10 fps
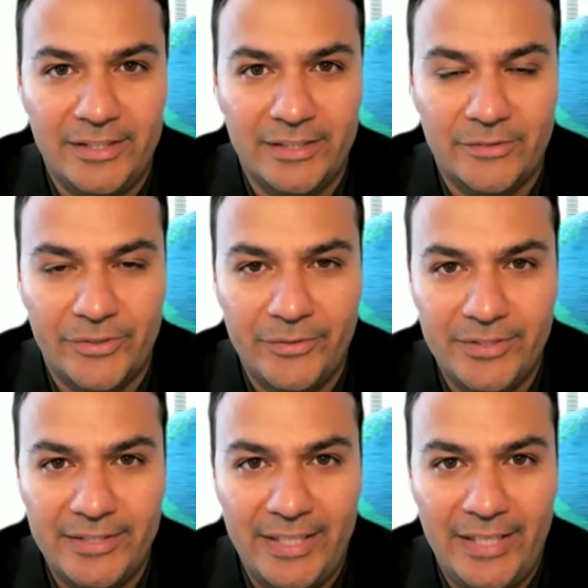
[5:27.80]
agree
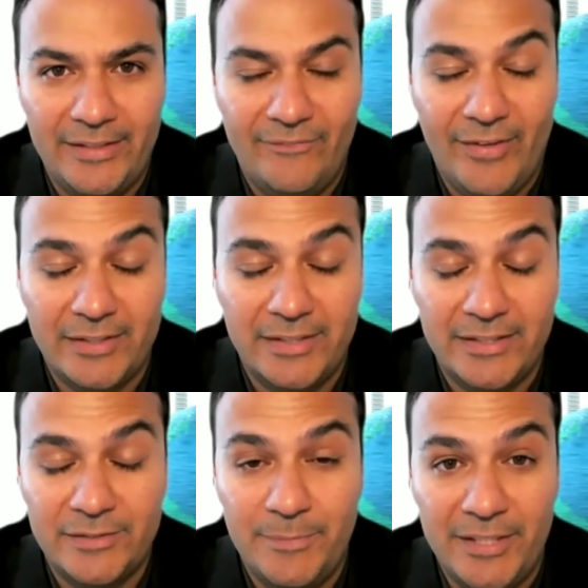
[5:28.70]
with that. In fact,
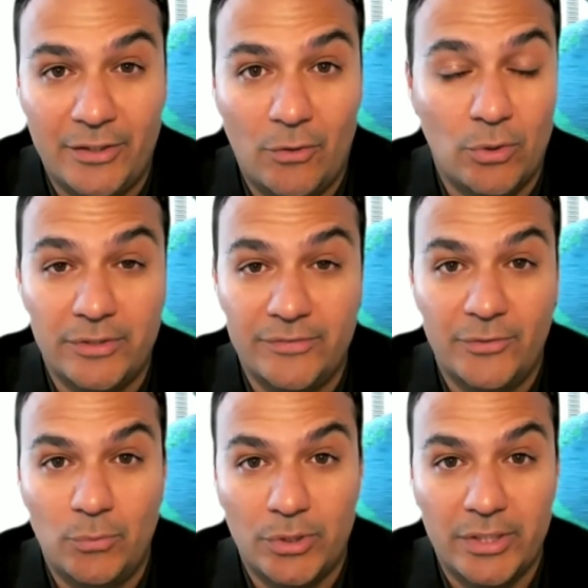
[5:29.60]
that's been the core of
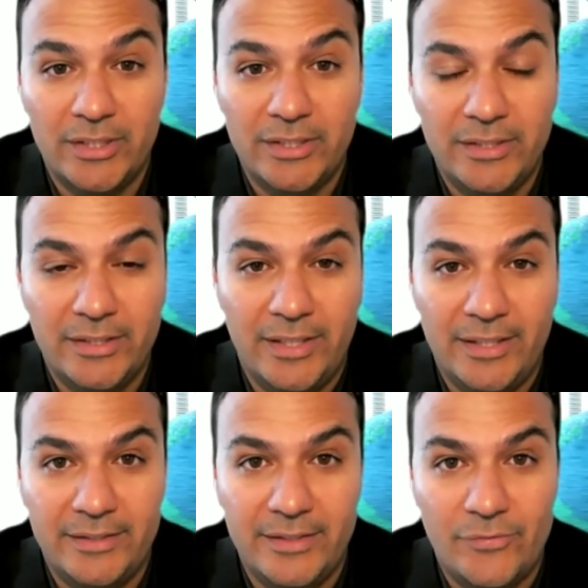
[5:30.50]
the work
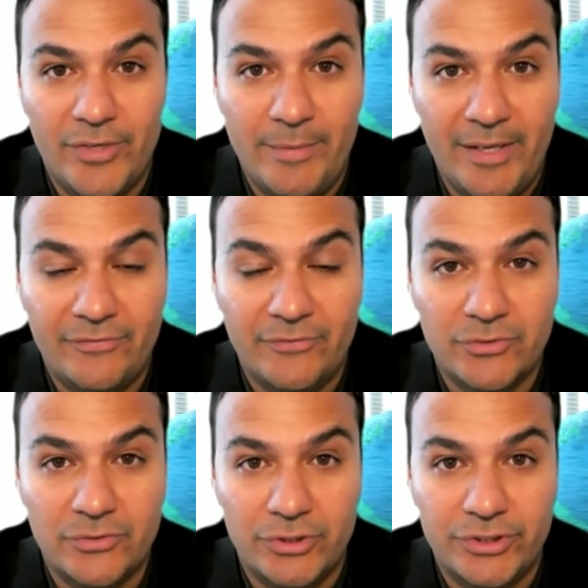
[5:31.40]
that the 3MF
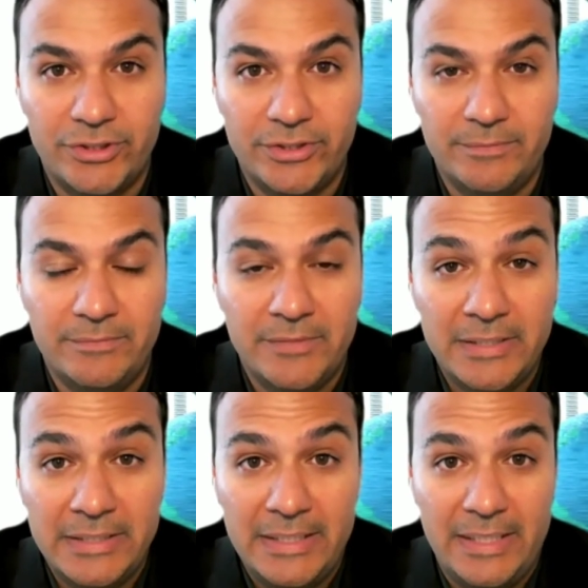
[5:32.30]
Consortium
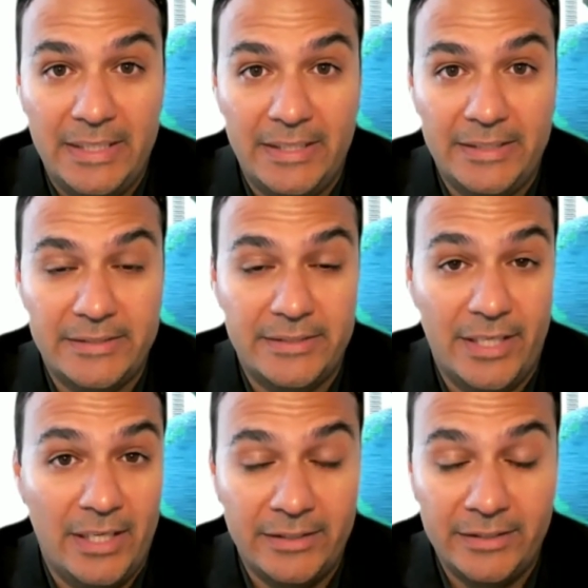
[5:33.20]
has
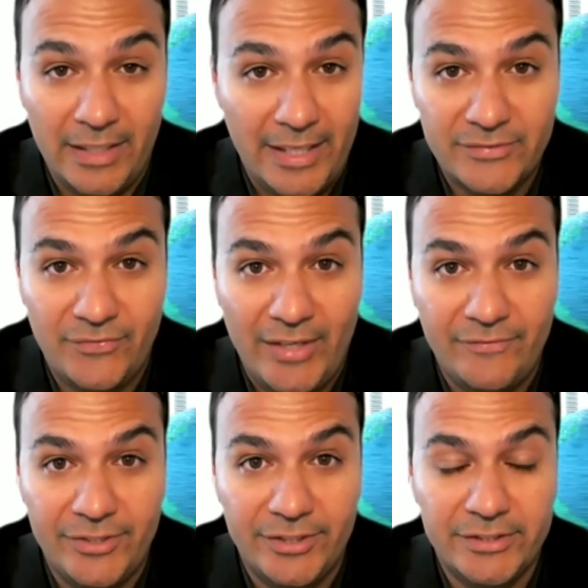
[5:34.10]
done in the last
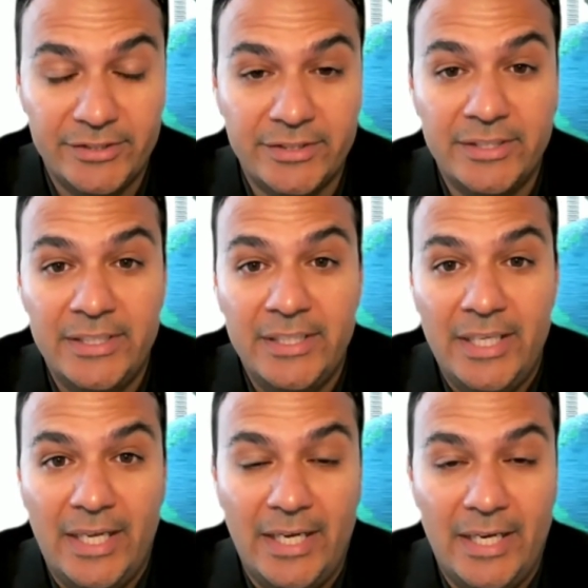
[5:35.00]
5 years.
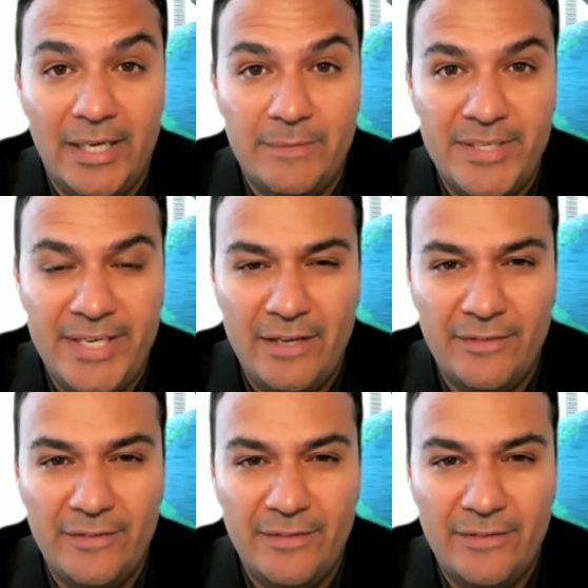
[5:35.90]
But now